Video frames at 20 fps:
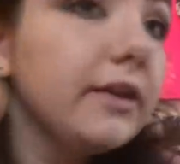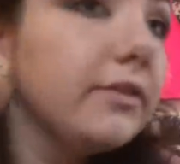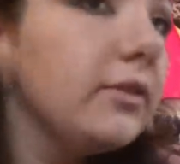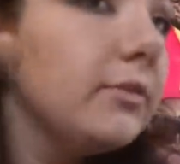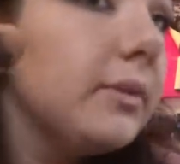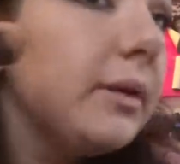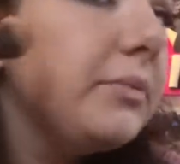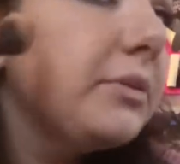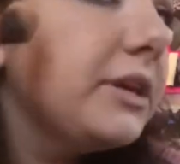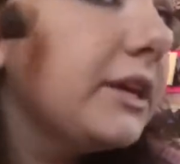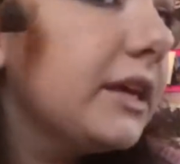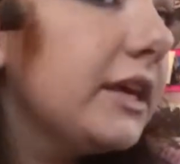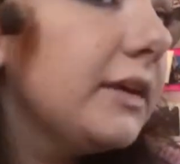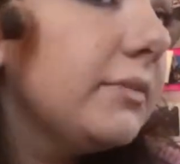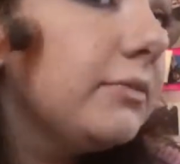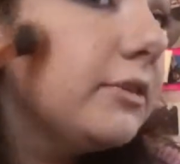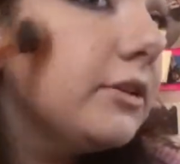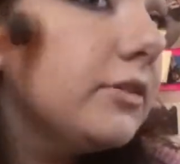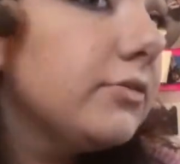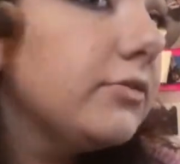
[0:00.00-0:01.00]
And remember to
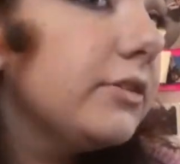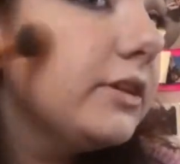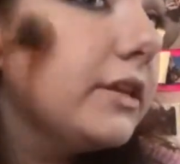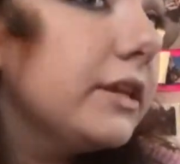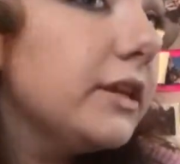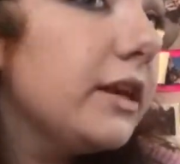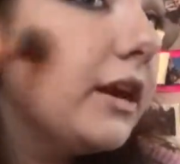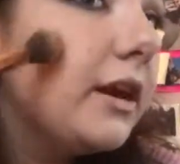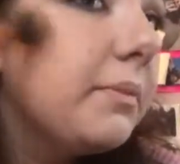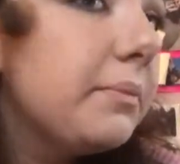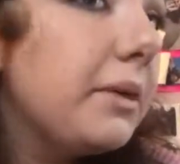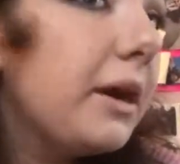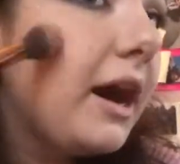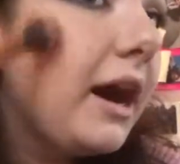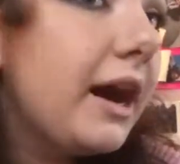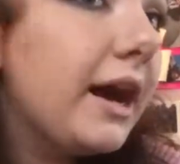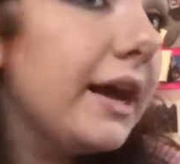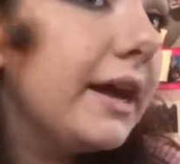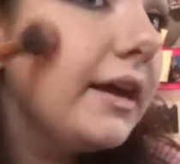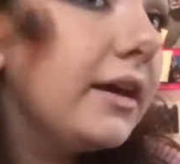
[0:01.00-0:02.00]
keep this really up
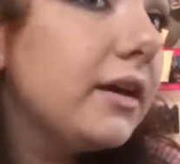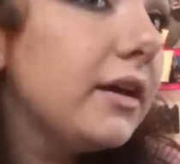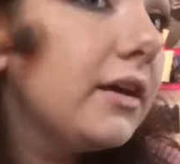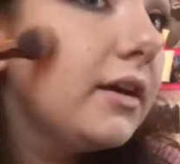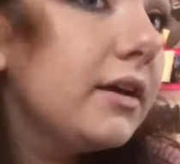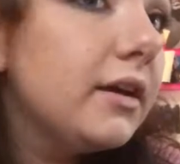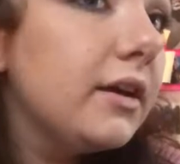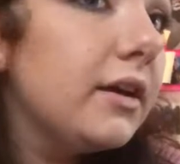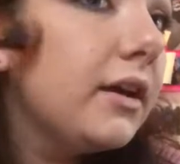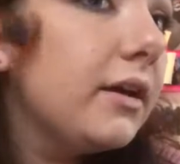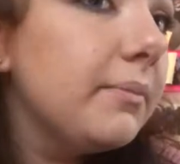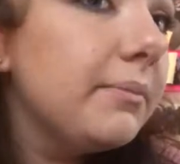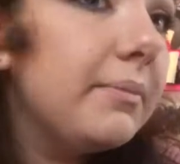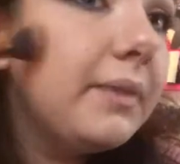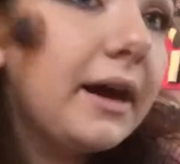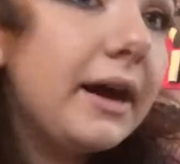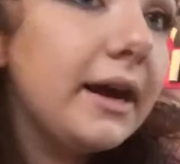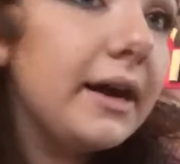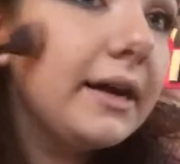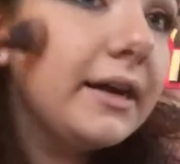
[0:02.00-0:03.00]
high
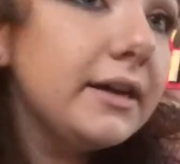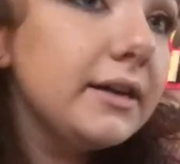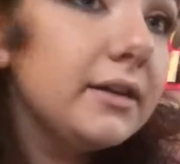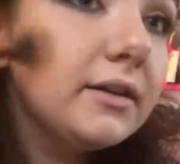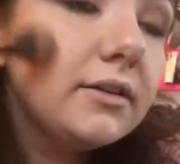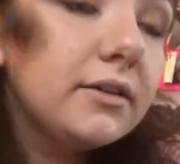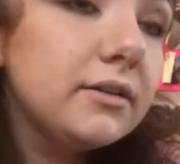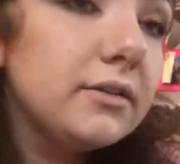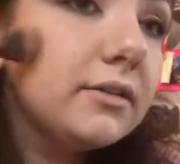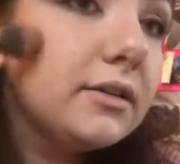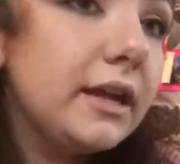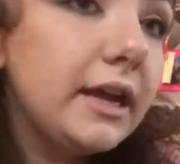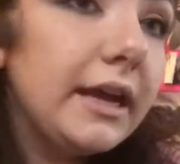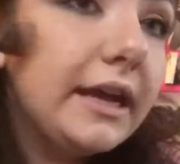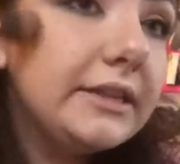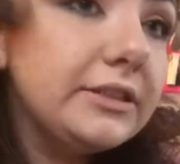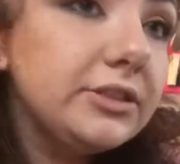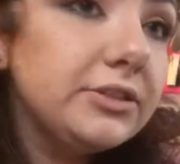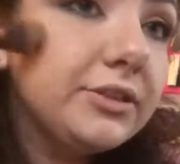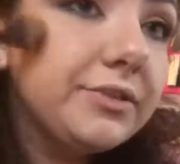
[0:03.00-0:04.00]
by the
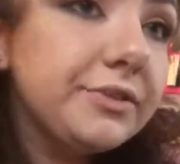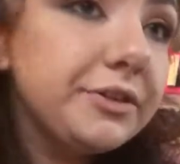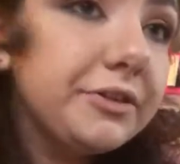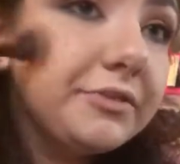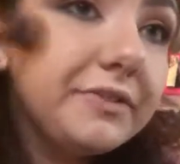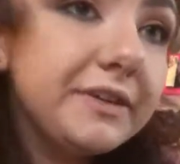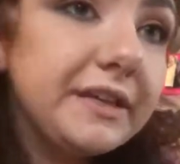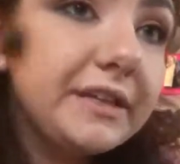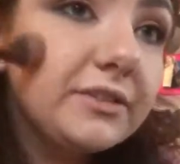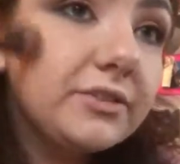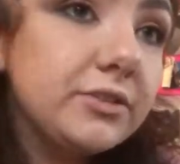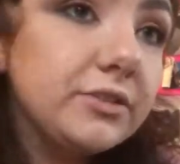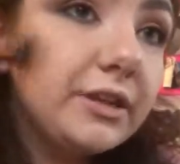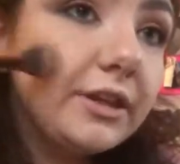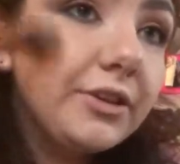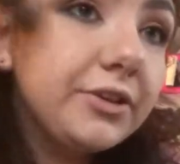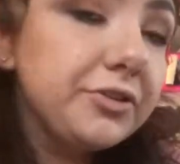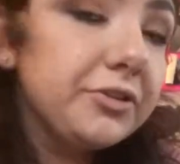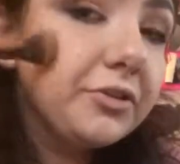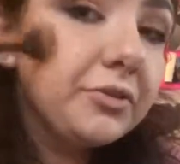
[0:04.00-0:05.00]
edges of your face so
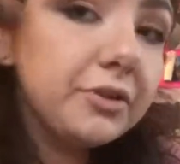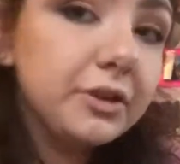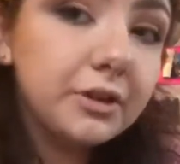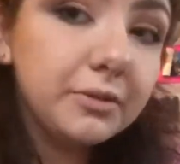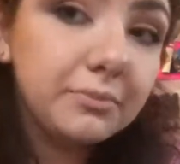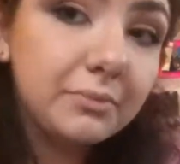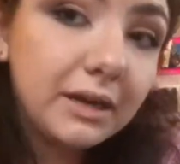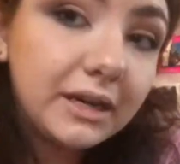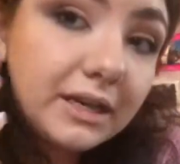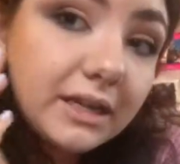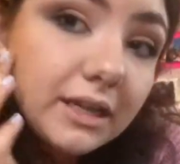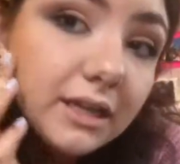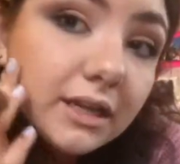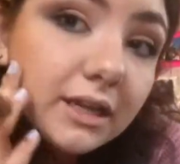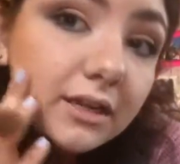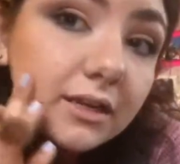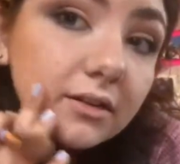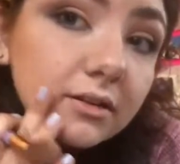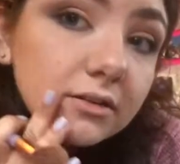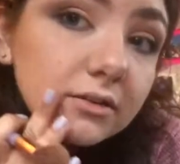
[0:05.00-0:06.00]
that you don't look muddy
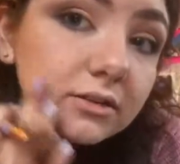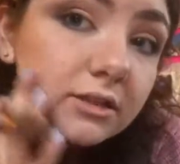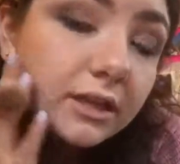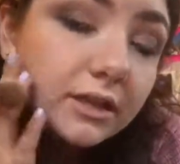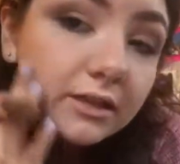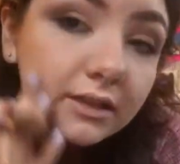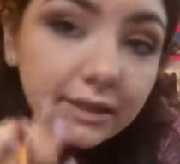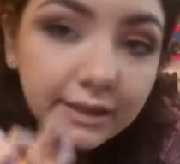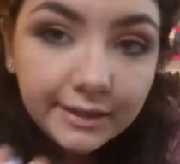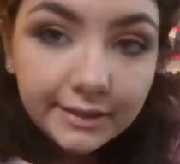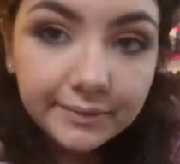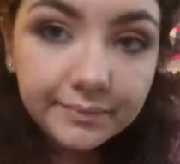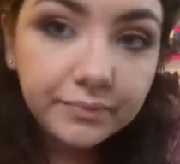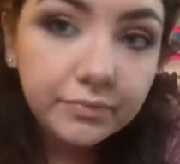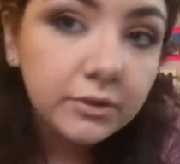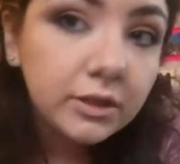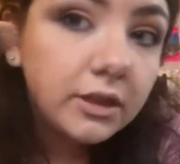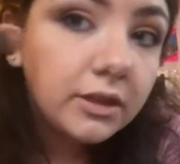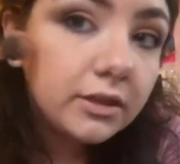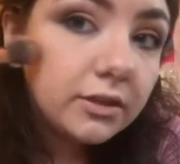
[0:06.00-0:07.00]
and it goes down here.
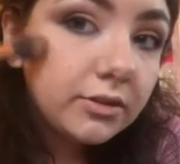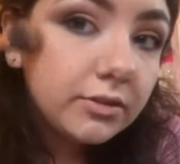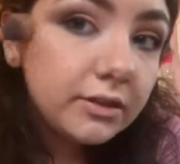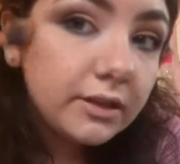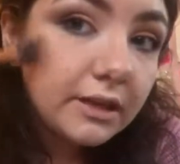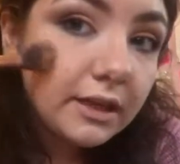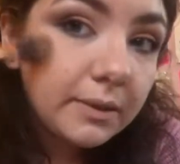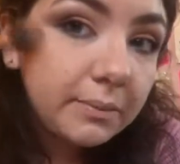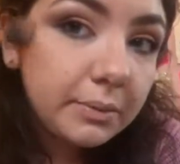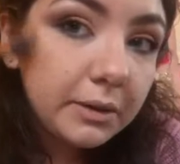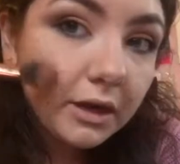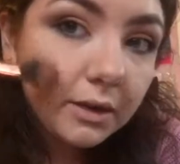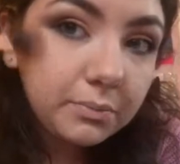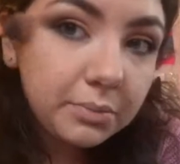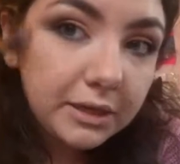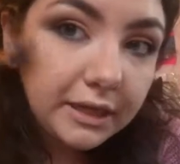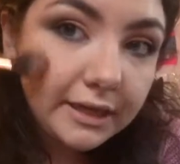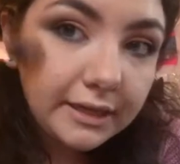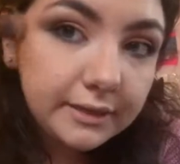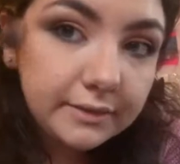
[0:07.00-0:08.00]
You're going to keep it up
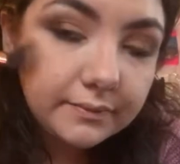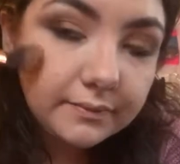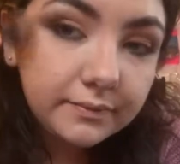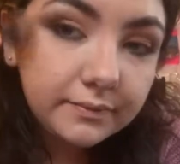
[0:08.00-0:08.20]
here.